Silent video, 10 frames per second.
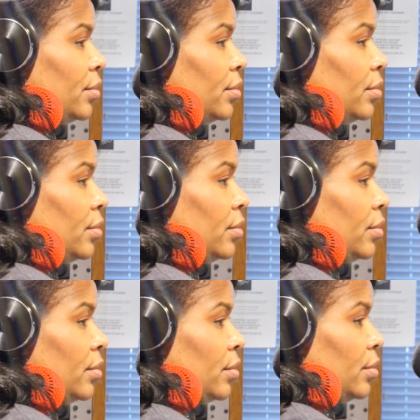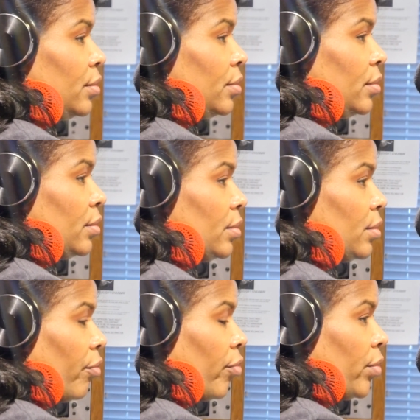once that
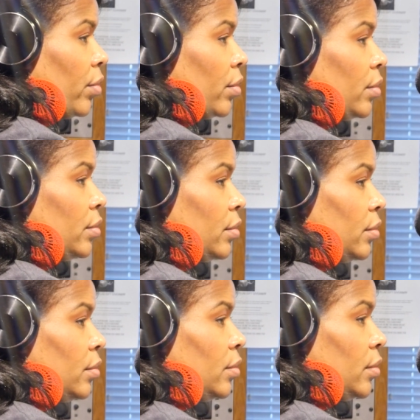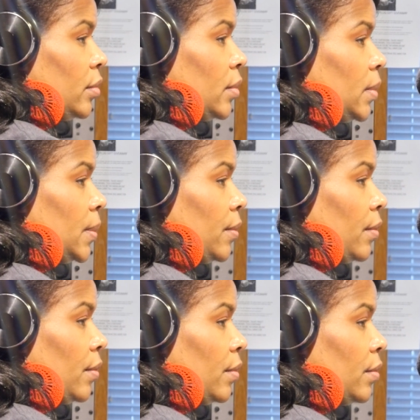door was unlocked and he started getting those
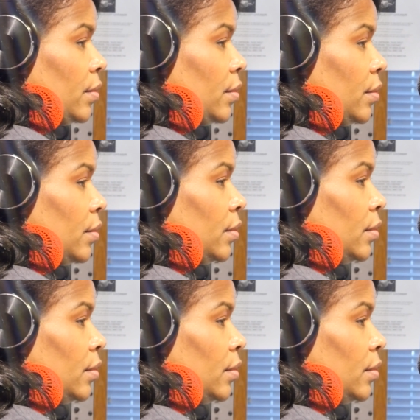therapies,